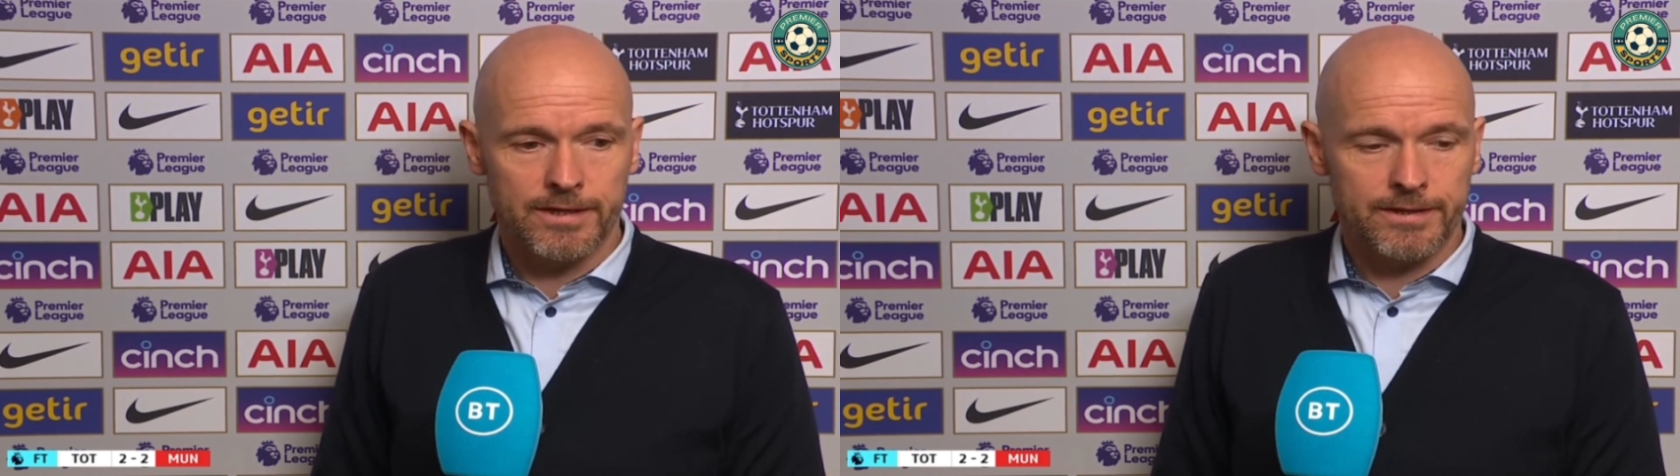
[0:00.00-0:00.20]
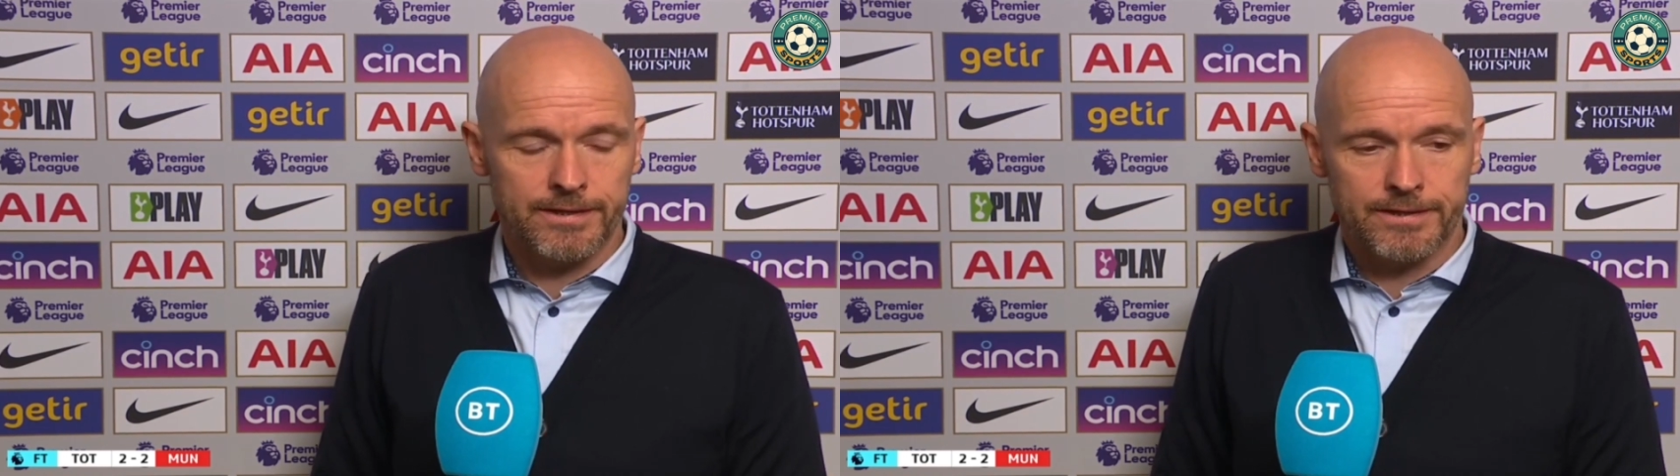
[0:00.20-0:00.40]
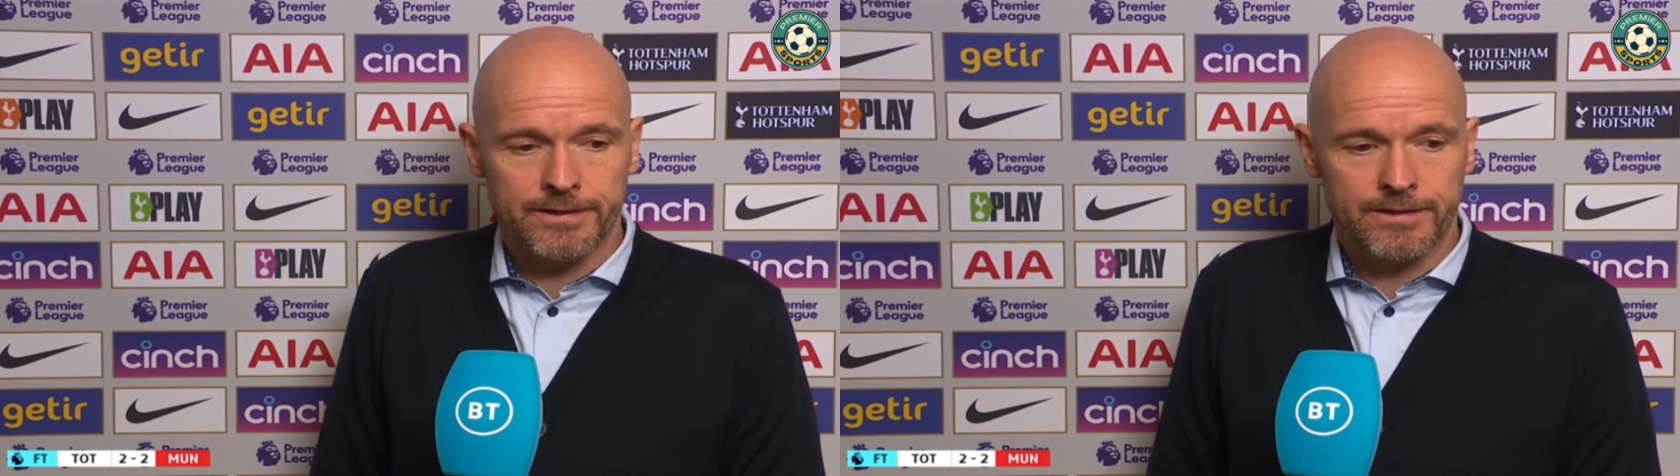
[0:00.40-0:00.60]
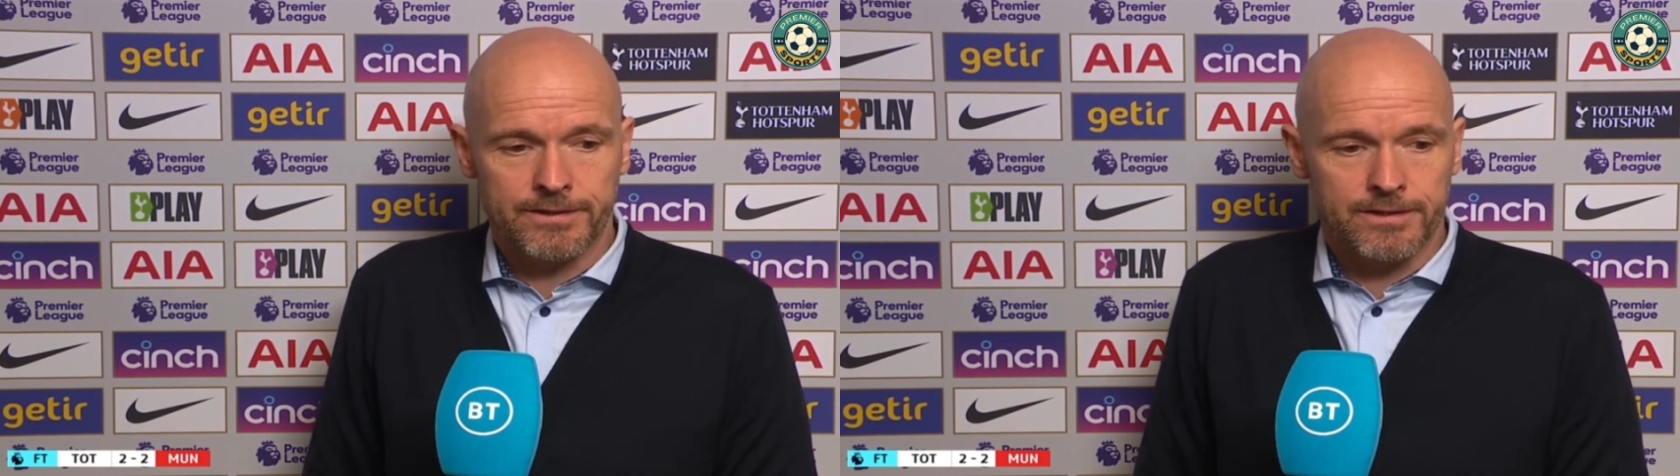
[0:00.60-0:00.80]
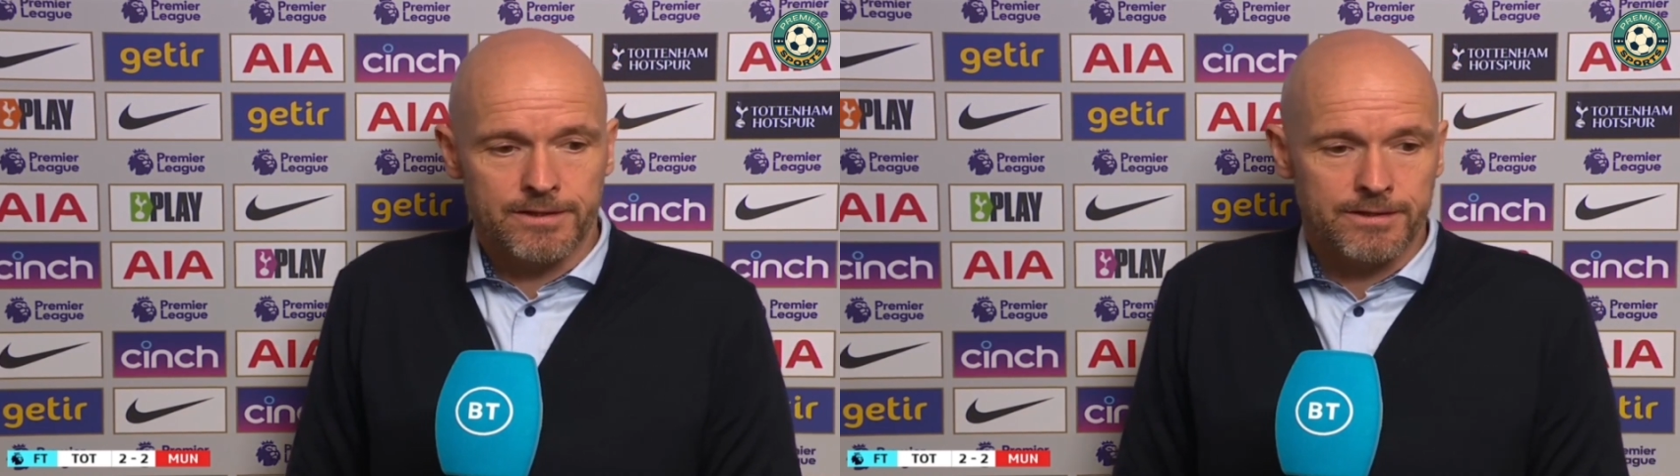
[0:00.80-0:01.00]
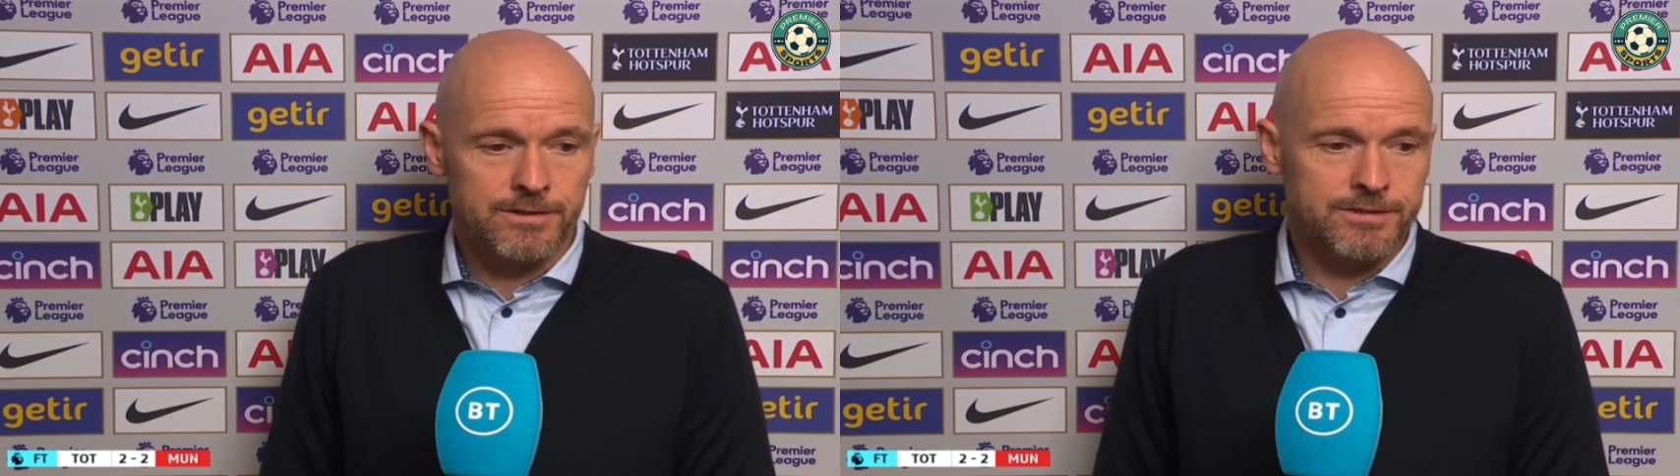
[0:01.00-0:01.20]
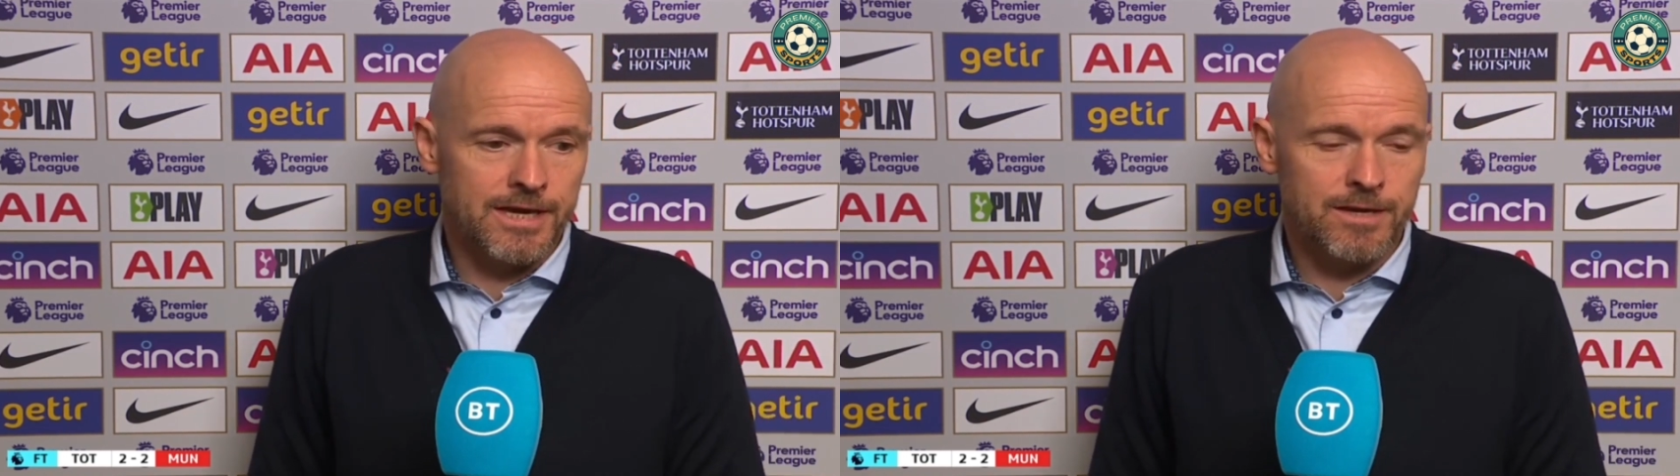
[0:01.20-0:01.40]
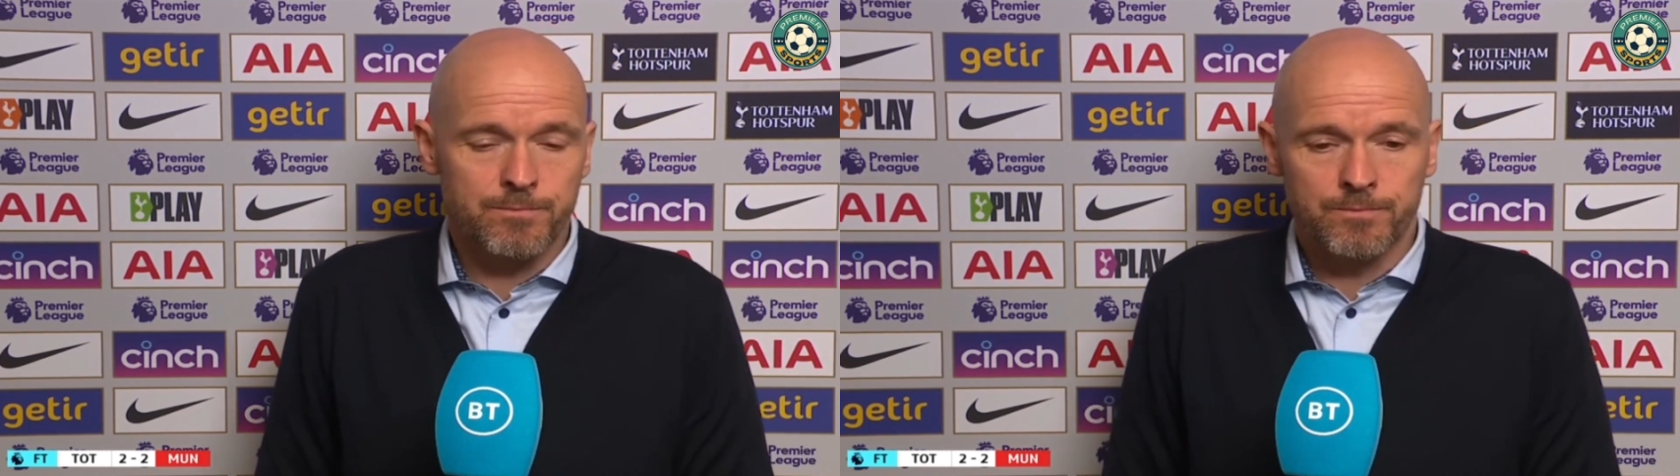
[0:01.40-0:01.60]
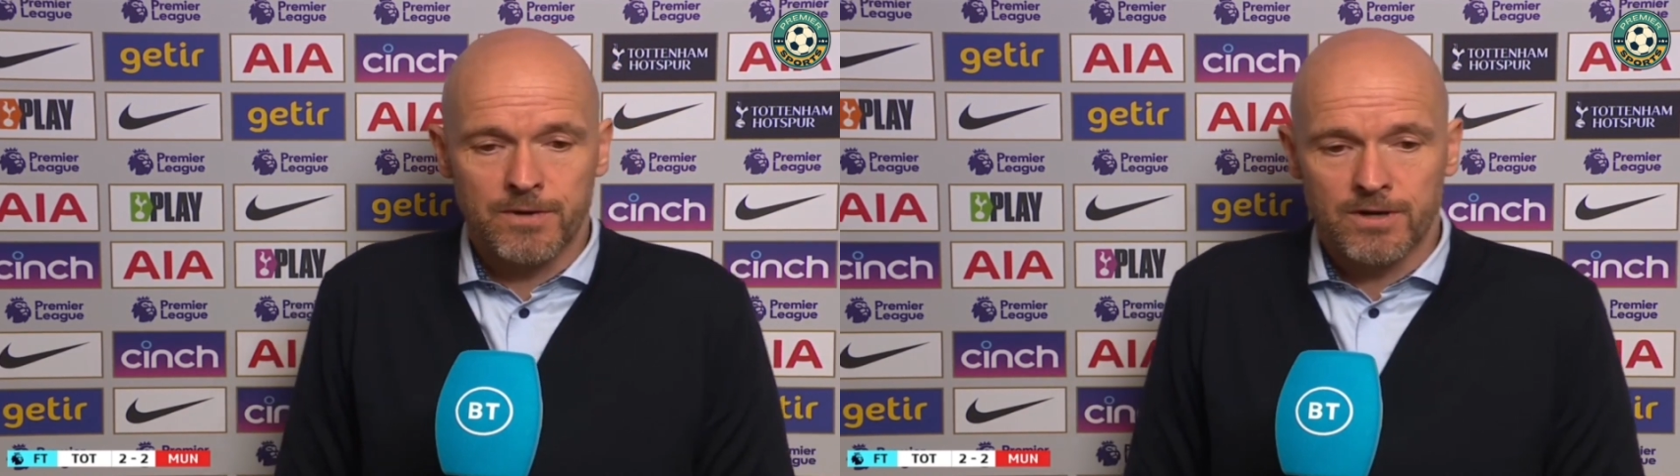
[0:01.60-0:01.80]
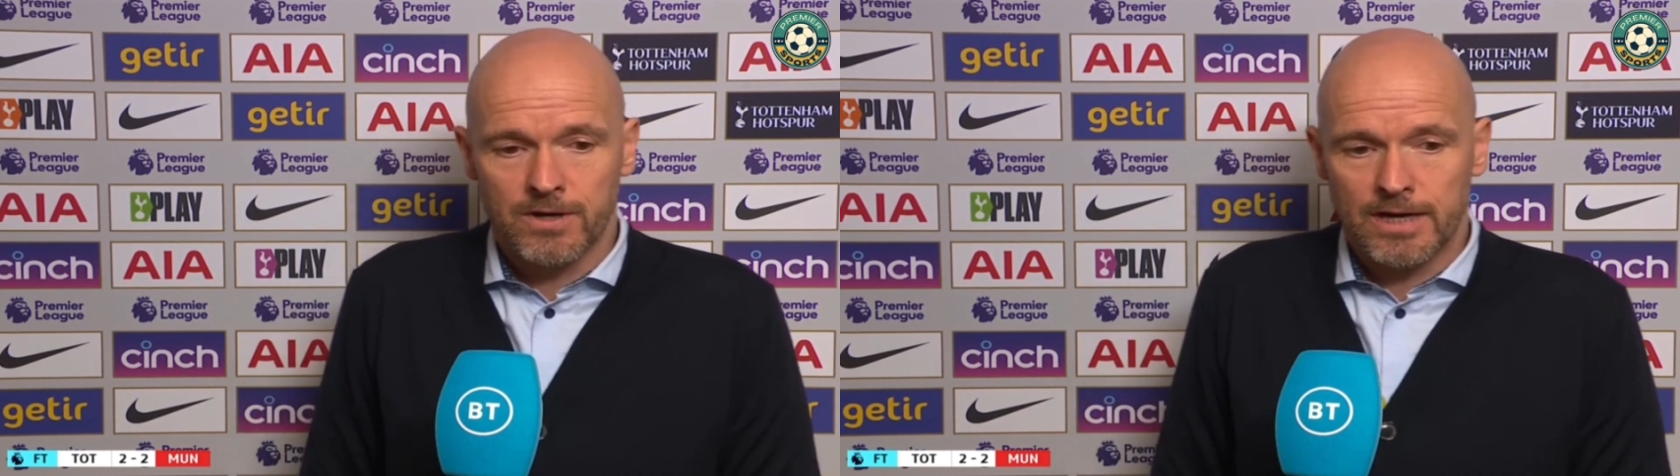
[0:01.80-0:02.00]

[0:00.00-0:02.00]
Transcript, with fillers: uh, the same